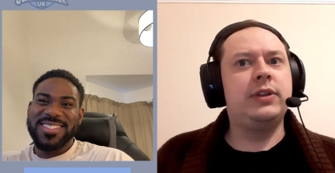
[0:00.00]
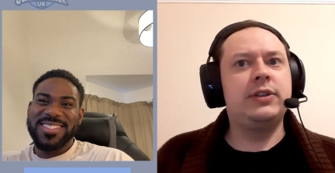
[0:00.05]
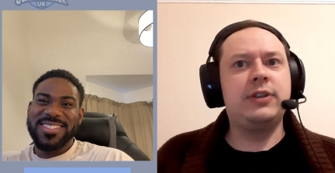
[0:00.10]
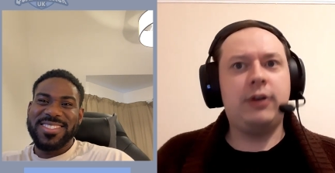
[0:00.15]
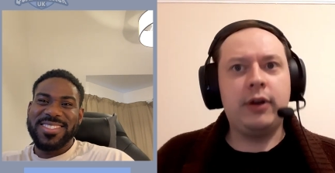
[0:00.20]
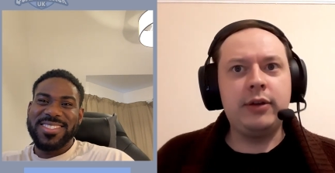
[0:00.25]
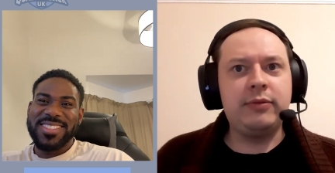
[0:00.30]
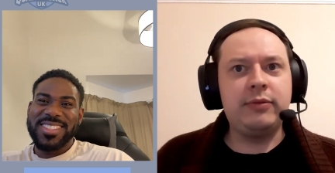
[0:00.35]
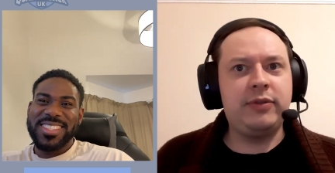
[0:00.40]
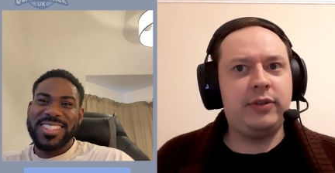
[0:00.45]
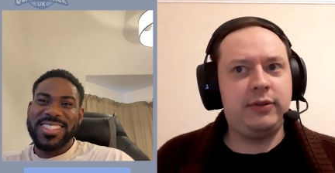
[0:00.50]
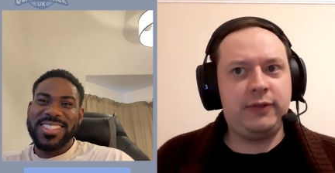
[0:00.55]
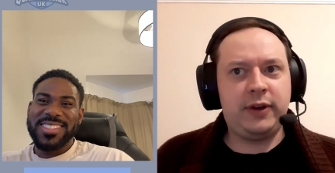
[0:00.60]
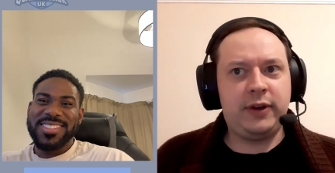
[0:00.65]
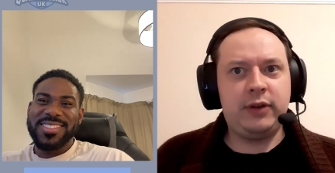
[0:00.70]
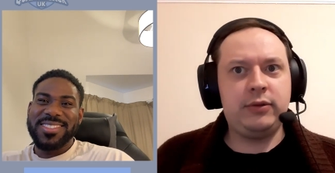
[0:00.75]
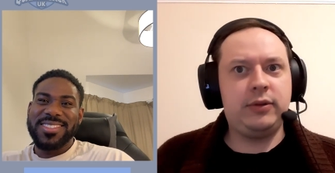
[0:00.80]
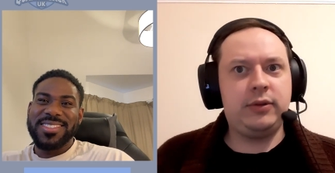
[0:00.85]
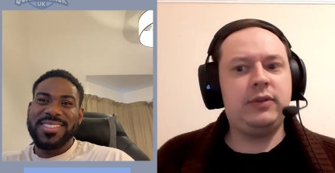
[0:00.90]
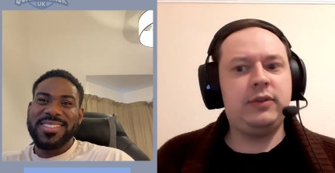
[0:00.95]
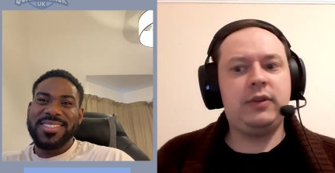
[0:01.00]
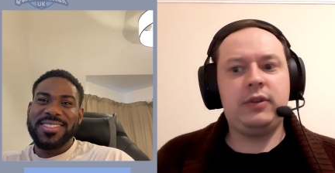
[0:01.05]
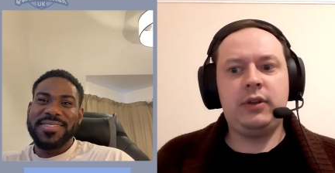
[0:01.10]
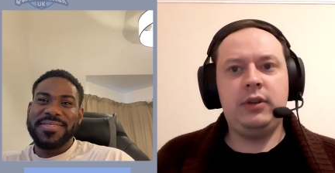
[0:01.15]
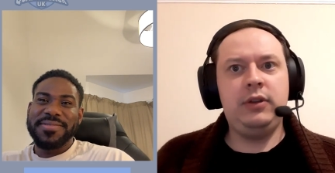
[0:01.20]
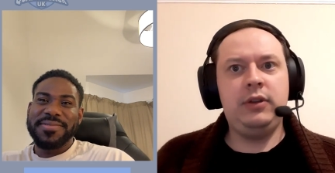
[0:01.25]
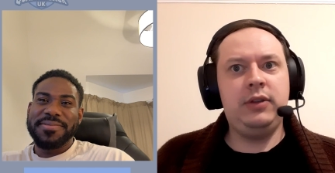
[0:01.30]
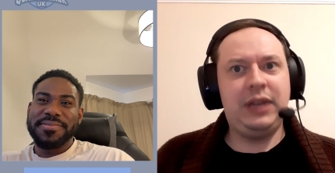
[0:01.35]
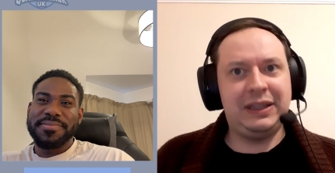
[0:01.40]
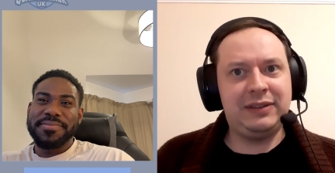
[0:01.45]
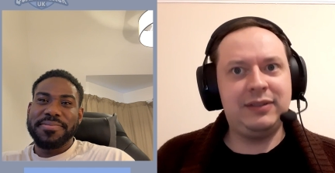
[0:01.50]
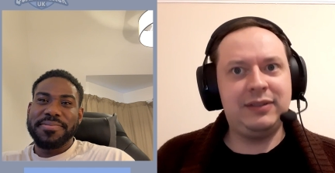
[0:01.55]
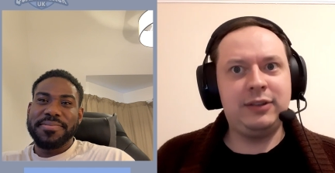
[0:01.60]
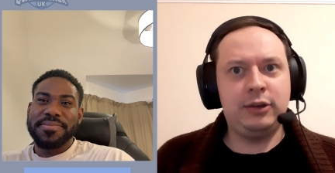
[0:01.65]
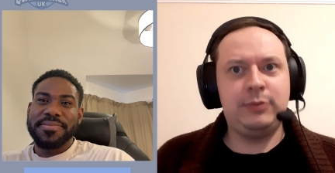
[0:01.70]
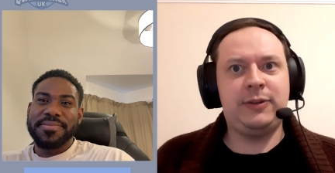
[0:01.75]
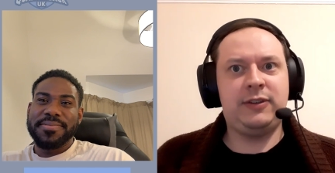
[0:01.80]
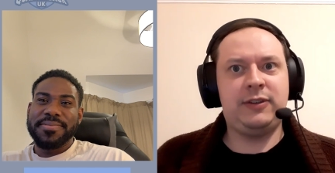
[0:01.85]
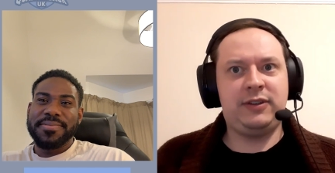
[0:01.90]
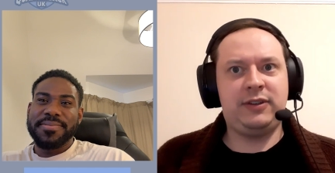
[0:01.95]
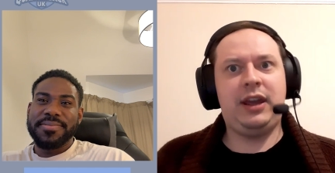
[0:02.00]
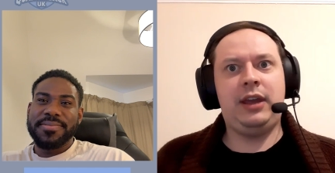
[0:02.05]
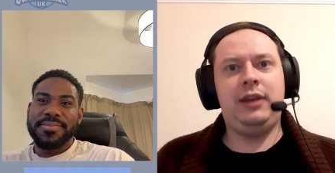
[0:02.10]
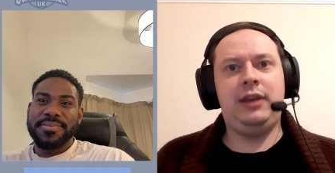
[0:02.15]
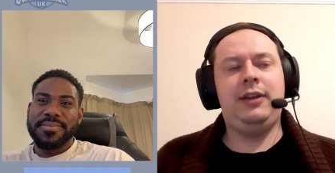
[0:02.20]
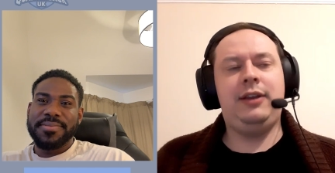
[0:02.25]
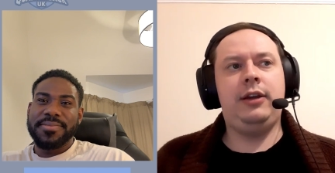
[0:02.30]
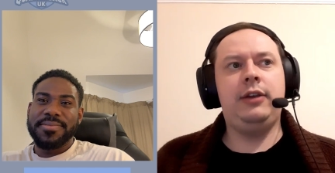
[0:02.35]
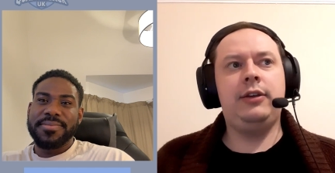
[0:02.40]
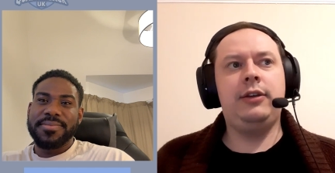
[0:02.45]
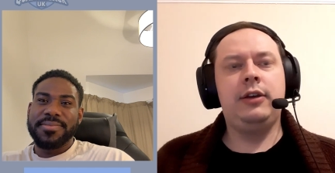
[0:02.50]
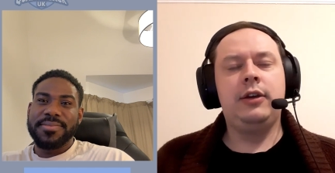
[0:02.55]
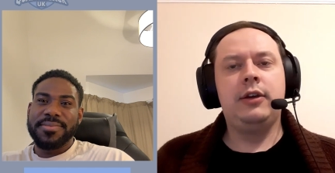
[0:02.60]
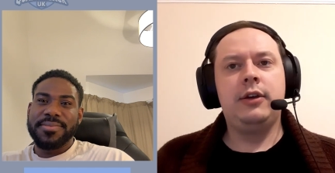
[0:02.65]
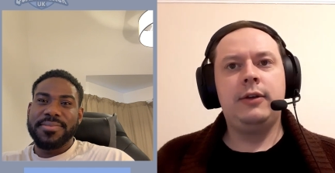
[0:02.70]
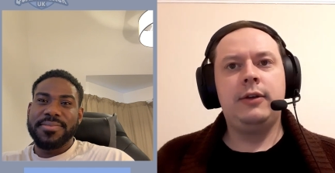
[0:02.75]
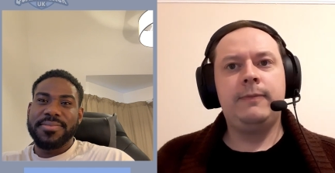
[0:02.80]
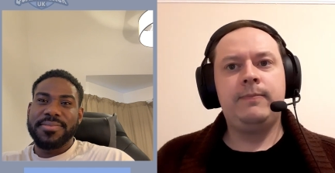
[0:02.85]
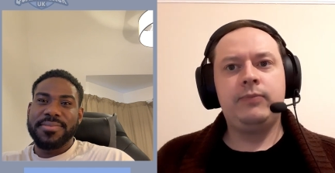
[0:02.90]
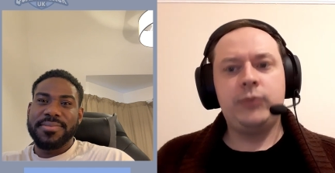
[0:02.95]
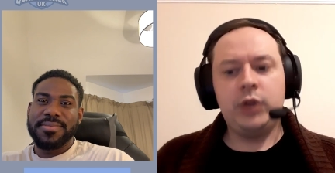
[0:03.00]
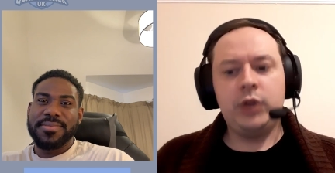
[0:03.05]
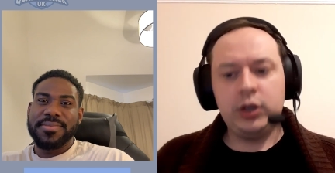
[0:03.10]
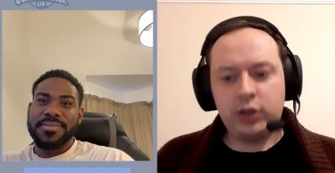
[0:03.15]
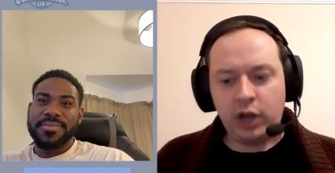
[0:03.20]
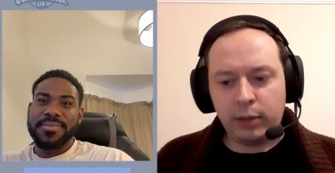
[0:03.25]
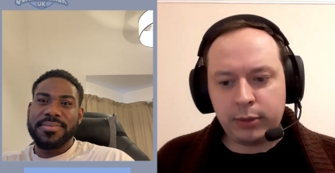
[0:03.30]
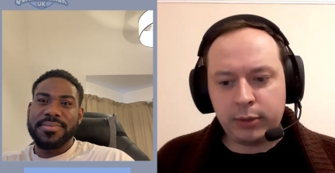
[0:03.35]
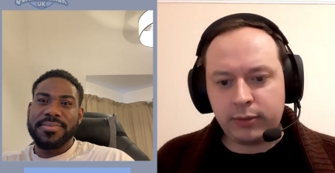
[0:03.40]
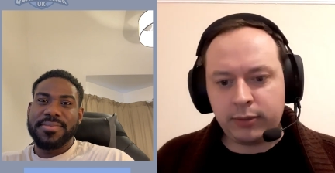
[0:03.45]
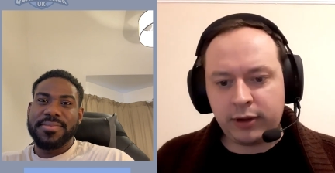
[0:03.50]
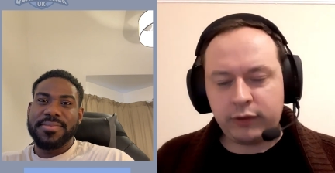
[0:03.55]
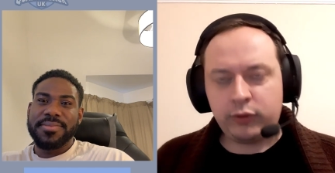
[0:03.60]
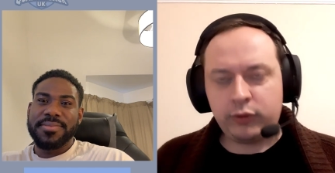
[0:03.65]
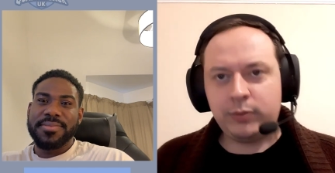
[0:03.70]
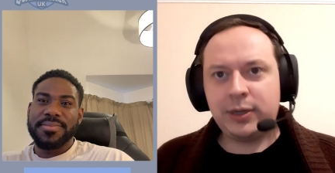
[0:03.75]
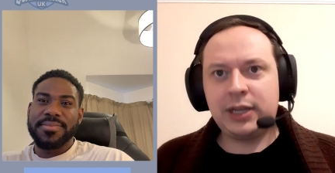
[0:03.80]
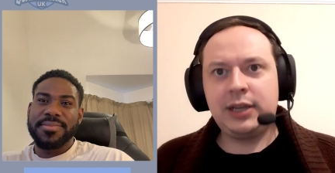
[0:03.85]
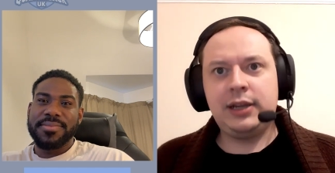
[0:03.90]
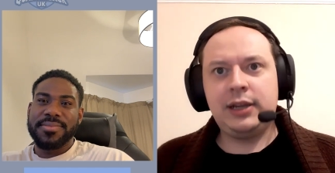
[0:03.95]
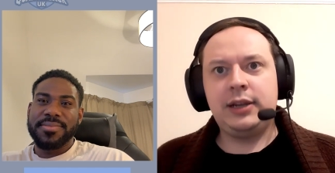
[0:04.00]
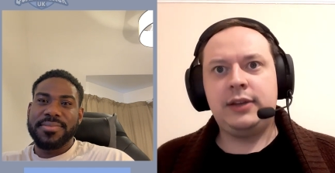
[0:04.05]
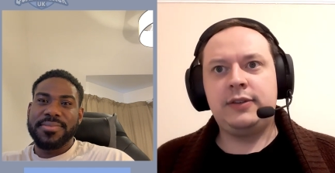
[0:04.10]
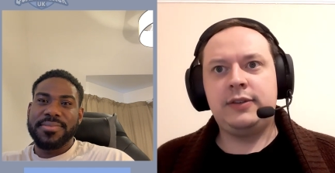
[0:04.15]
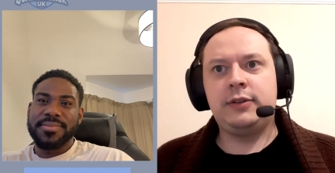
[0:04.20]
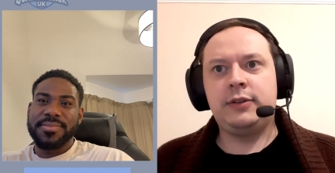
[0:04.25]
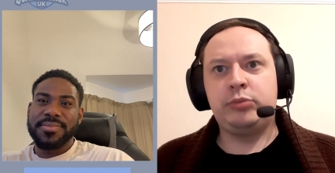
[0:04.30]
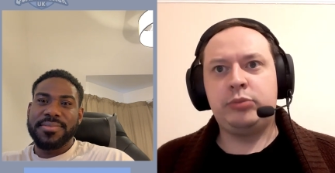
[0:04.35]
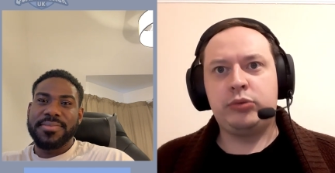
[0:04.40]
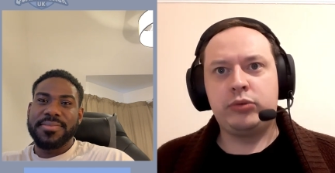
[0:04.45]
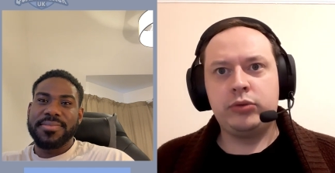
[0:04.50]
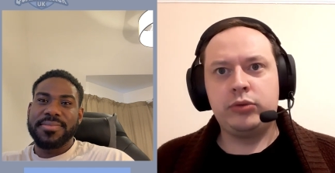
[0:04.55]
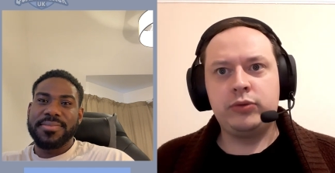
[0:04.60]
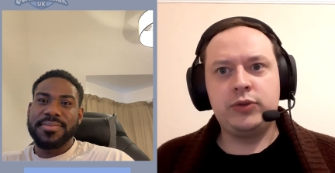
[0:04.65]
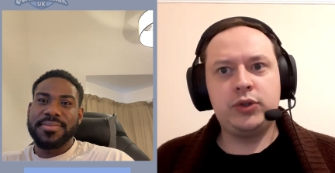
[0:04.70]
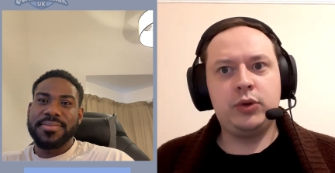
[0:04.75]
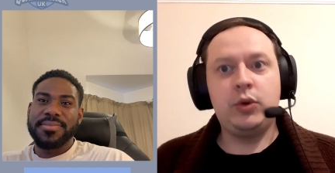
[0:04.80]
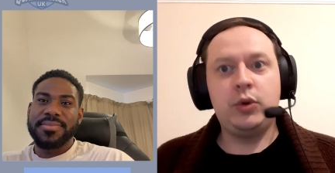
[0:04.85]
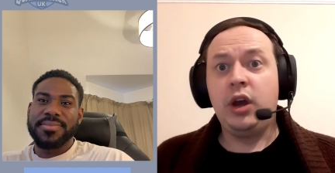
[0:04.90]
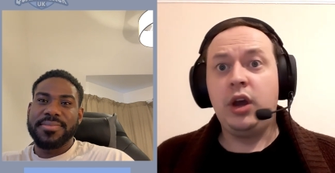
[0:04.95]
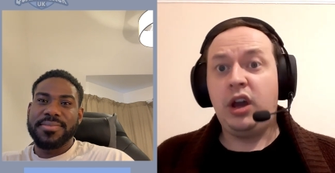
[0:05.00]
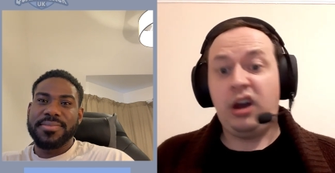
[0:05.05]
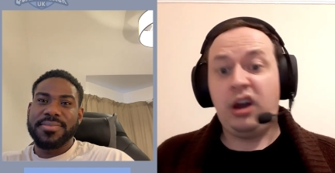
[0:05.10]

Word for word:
Speaker 1: the time for the Falcons. I was like, this is a mistake. Like coming back from Achilles is hmm. brutal. Mm.